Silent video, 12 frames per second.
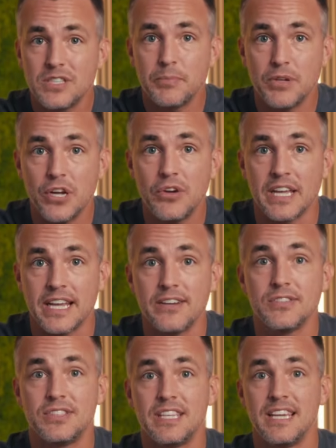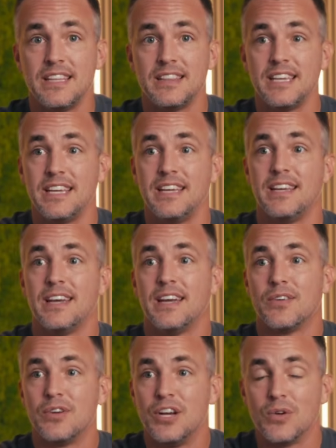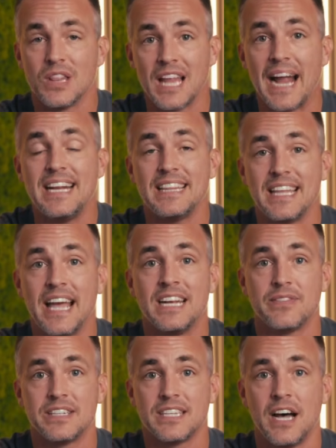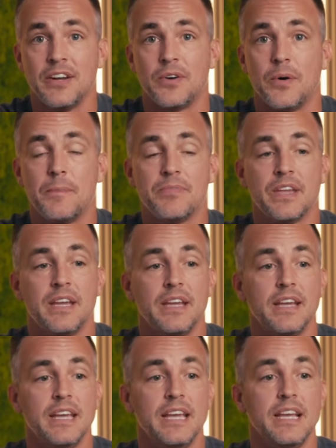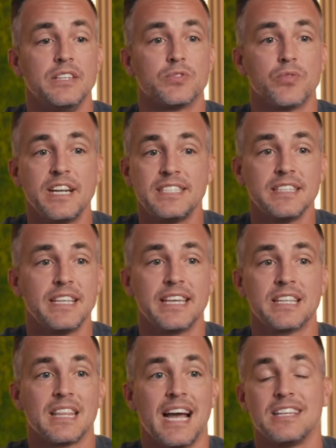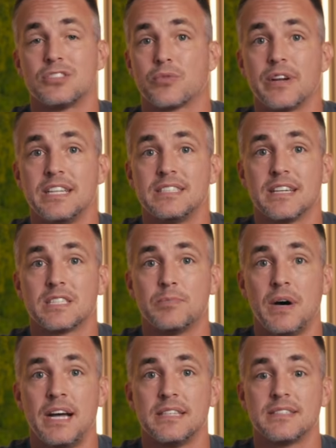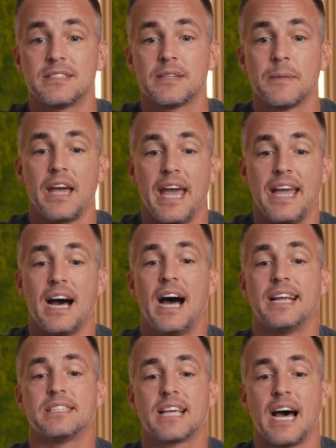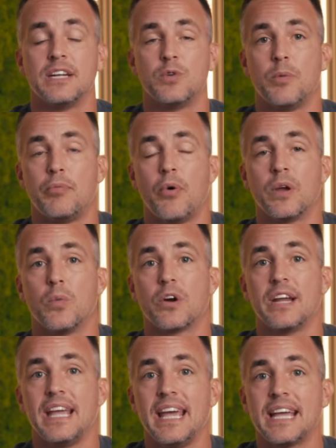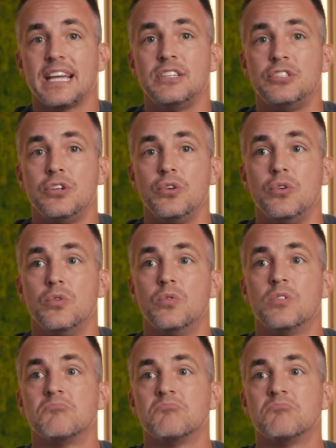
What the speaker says: the beauty. Here's the light at the end of the tunnel. Is recently in the last 3 to 6 months, AI has gotten to a point where it can do,